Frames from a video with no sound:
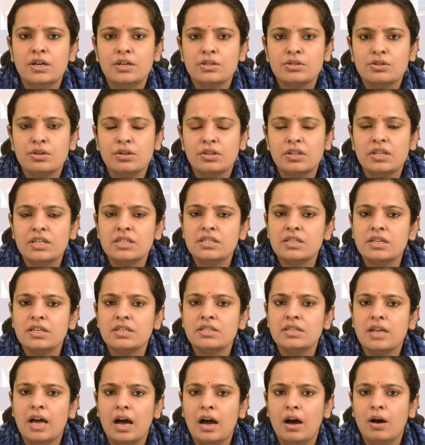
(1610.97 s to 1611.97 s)
So this
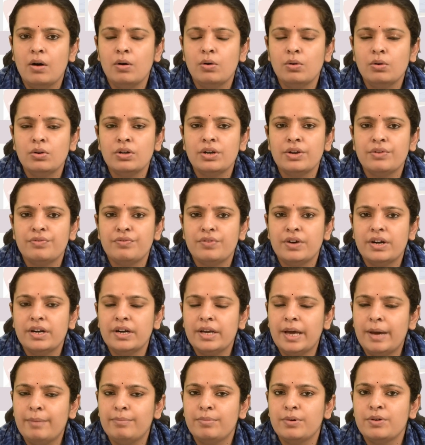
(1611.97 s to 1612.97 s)
is how different
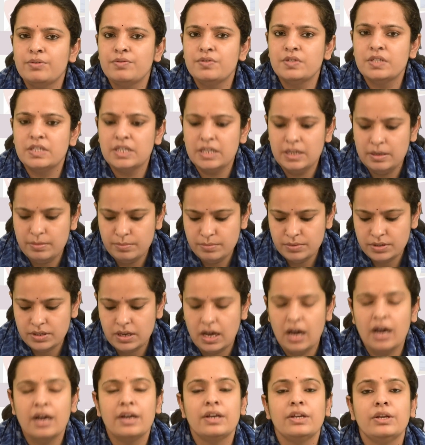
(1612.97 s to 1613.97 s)
type of seams
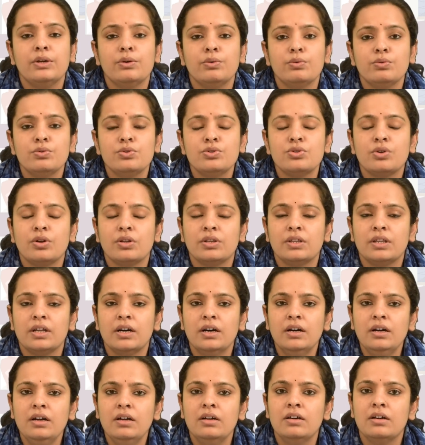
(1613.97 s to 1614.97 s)
are used on
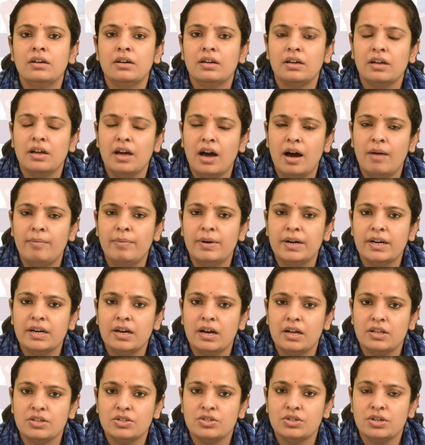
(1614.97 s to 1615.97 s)
the garment
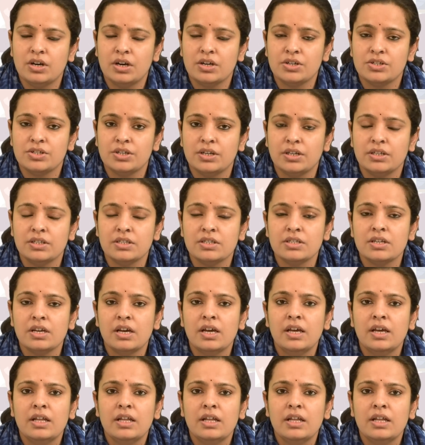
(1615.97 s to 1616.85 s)
constructions.